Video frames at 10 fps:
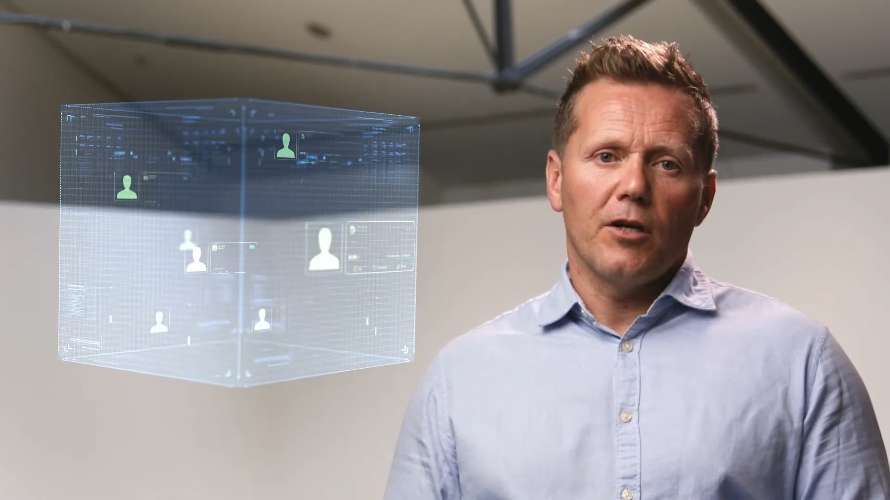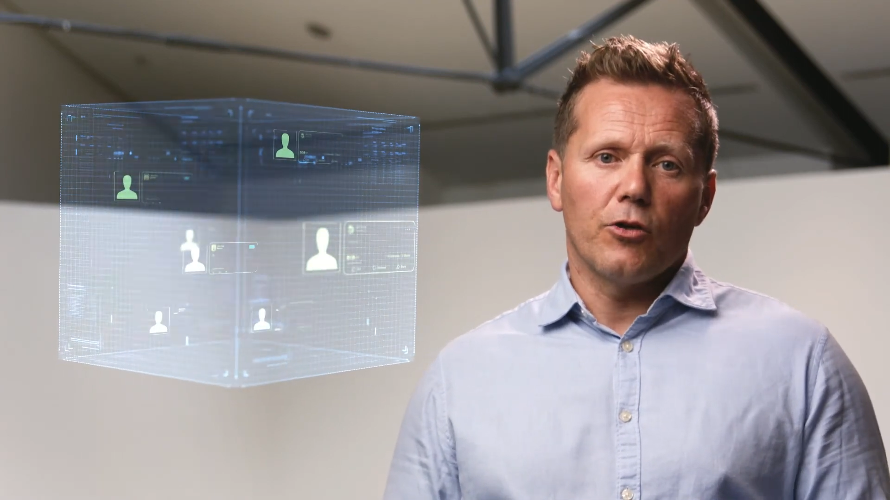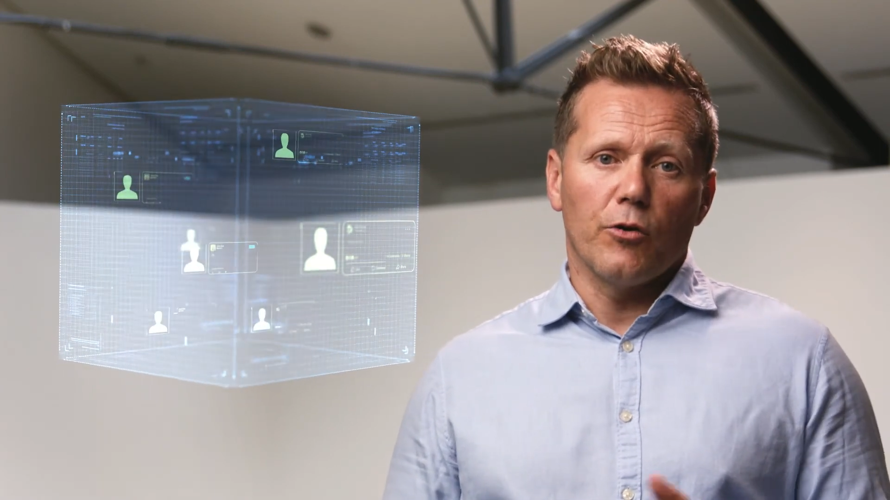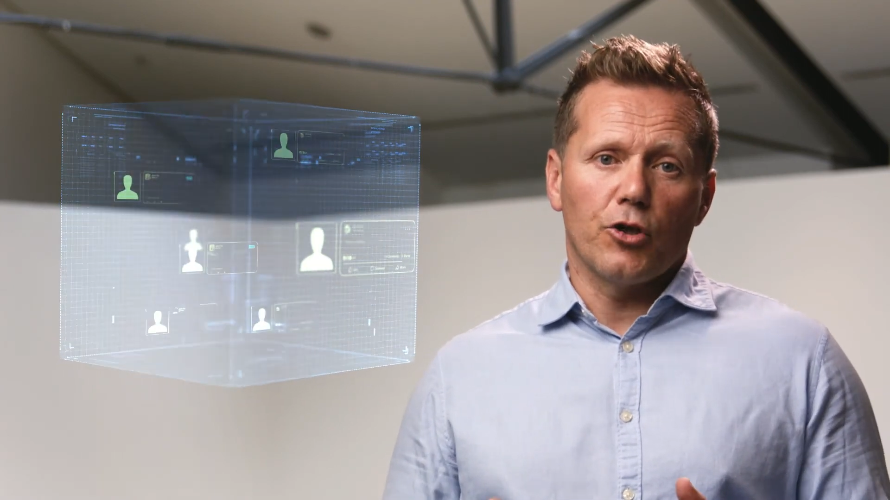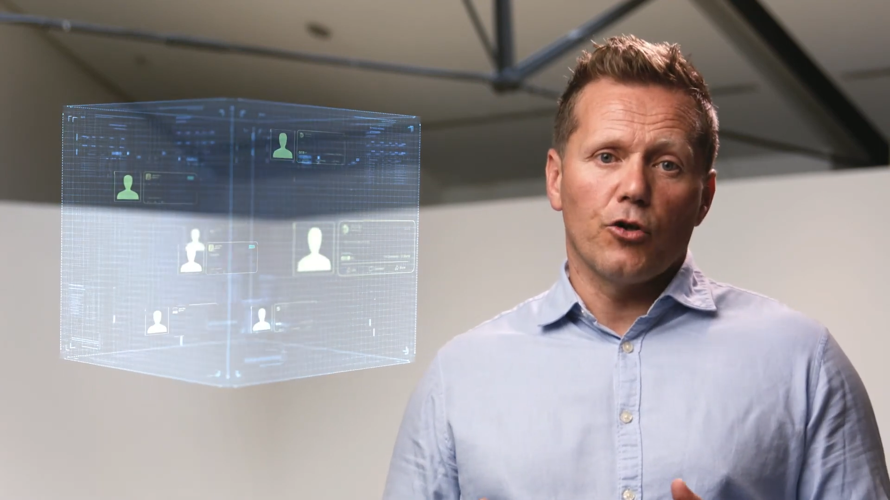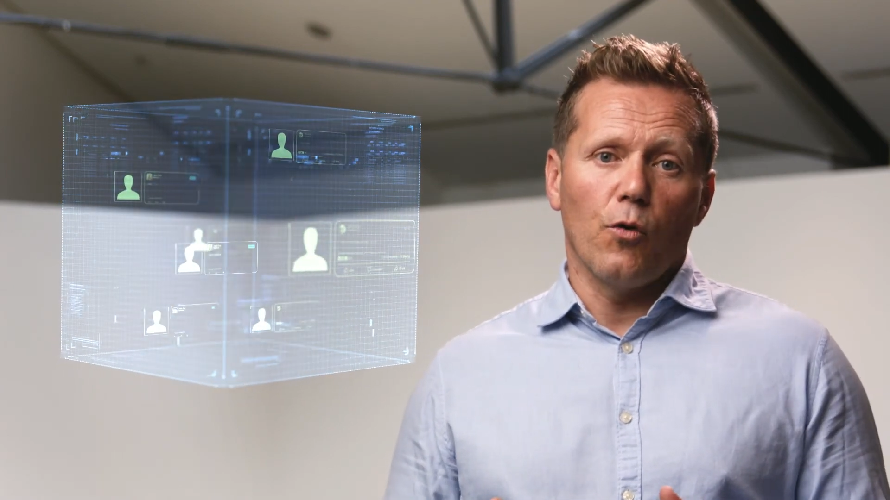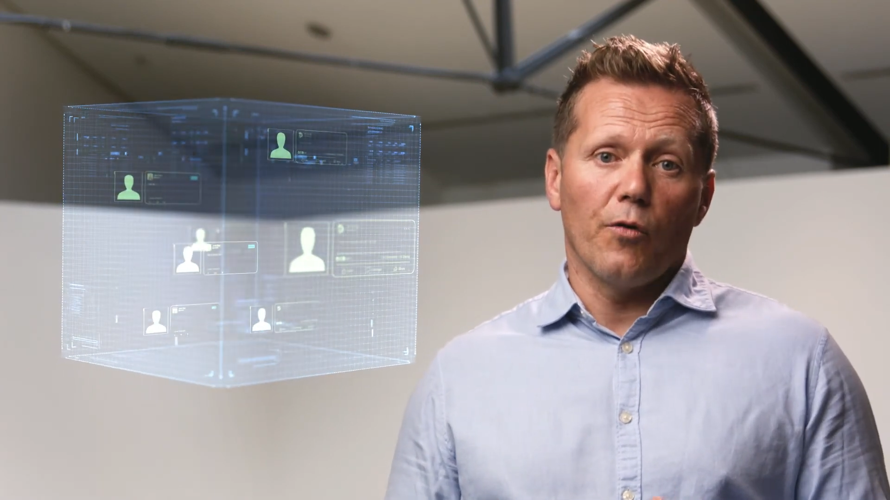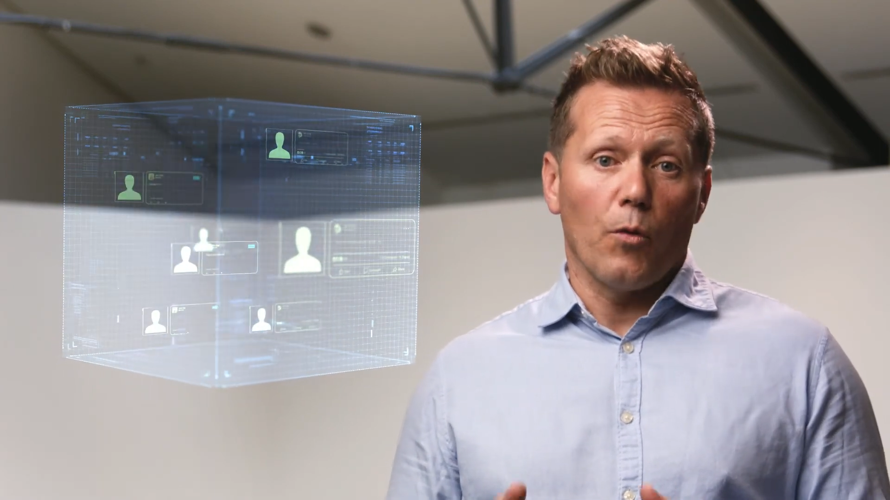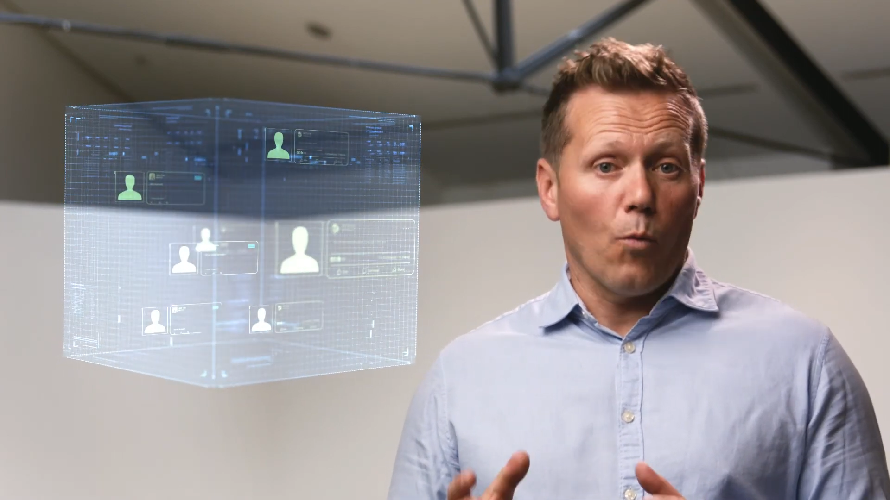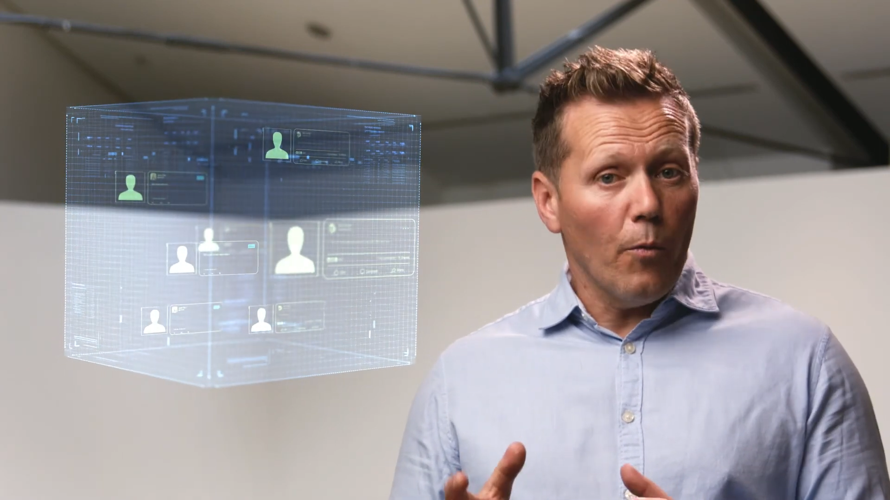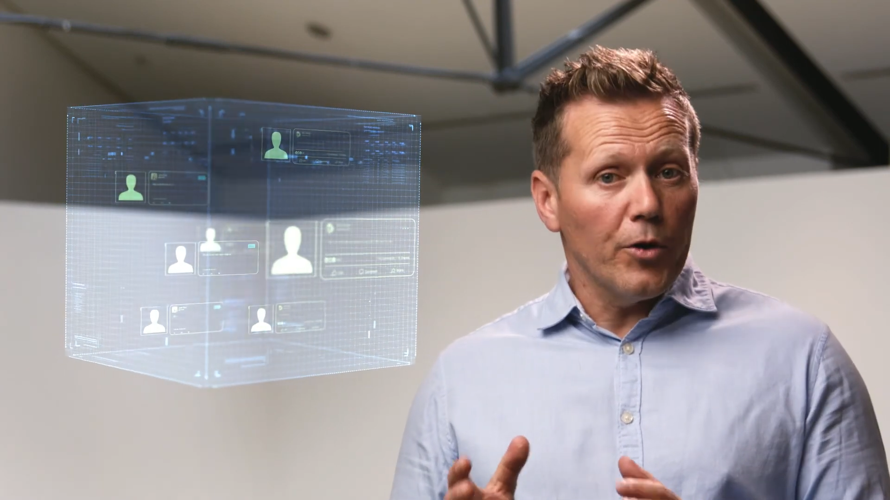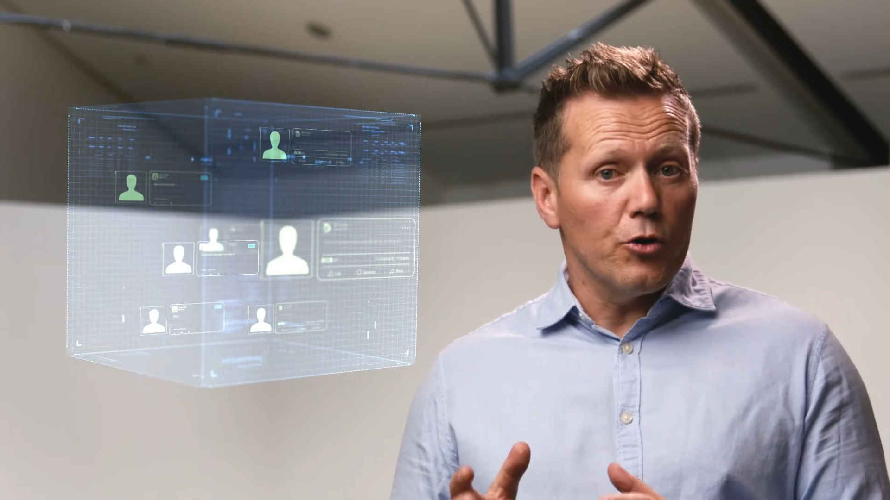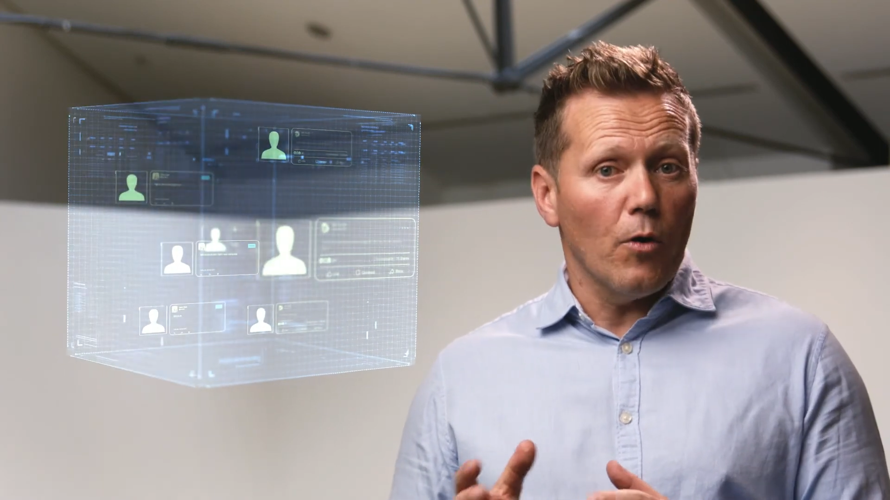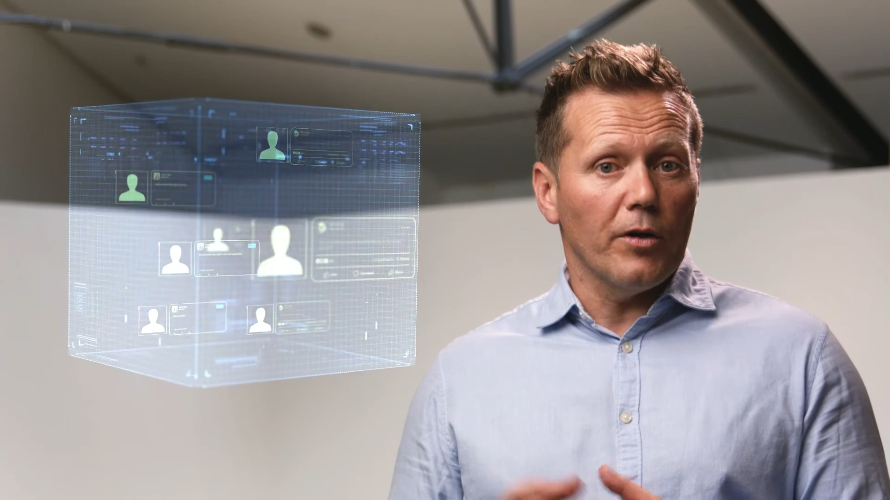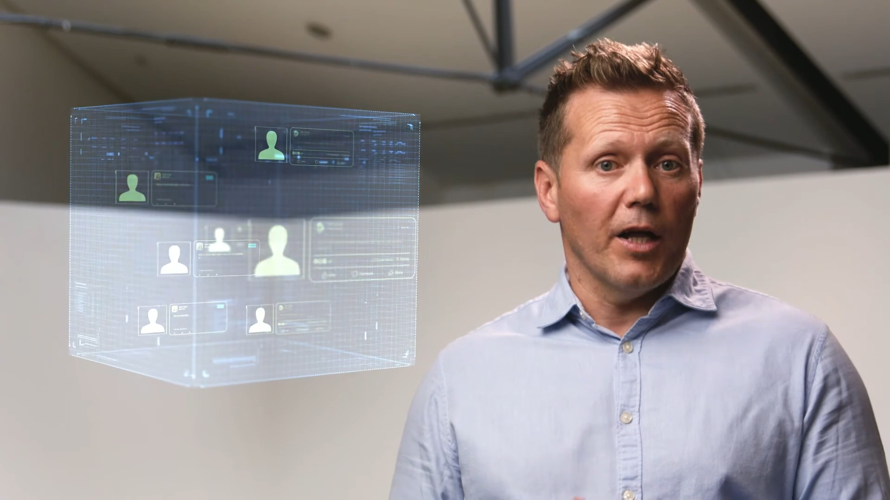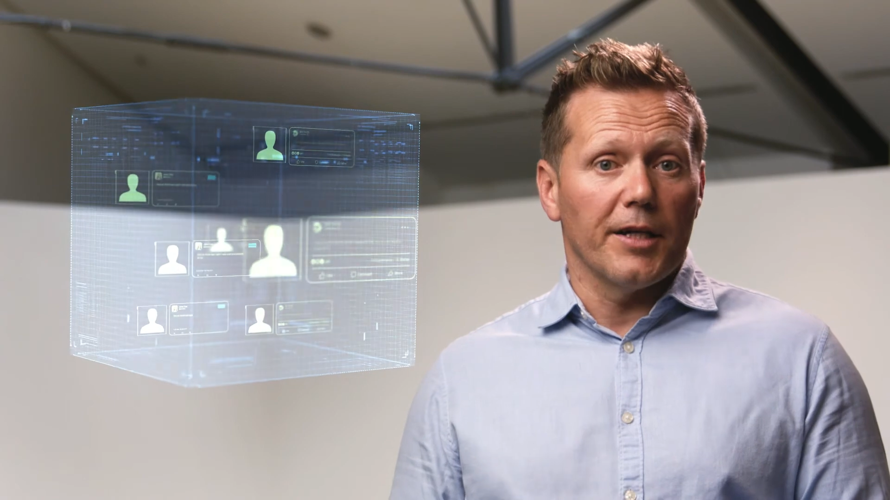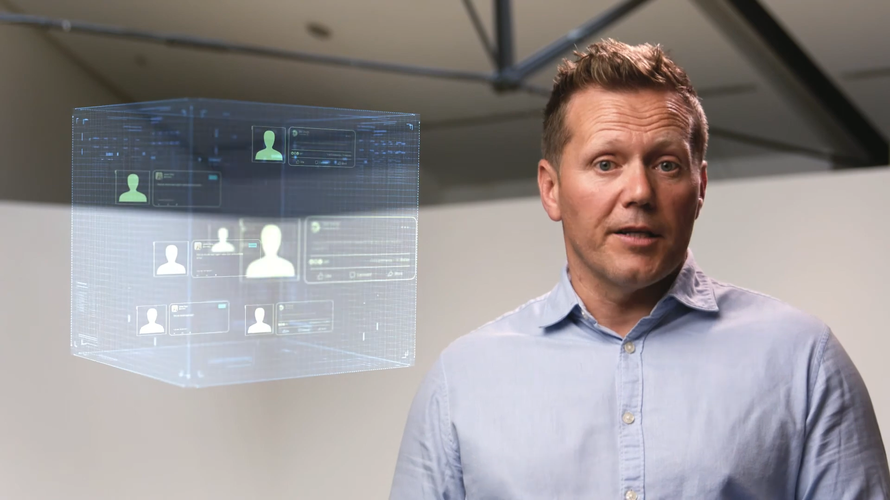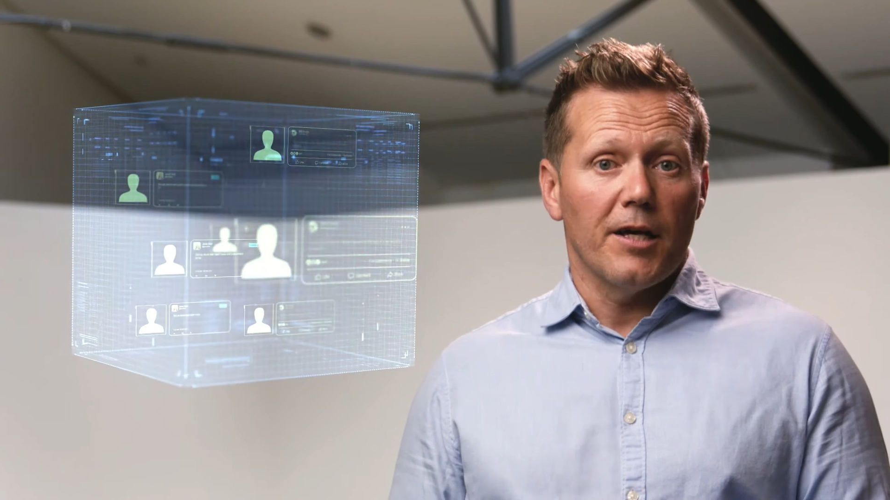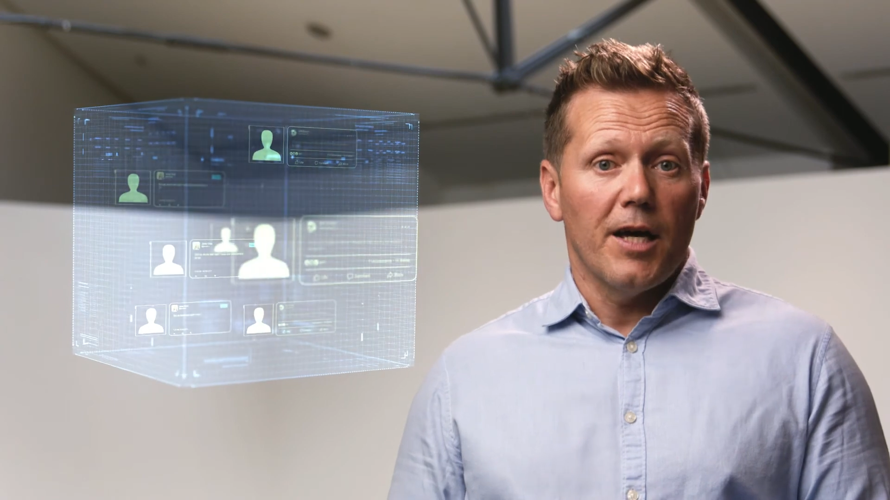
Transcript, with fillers: to ensure that what we do online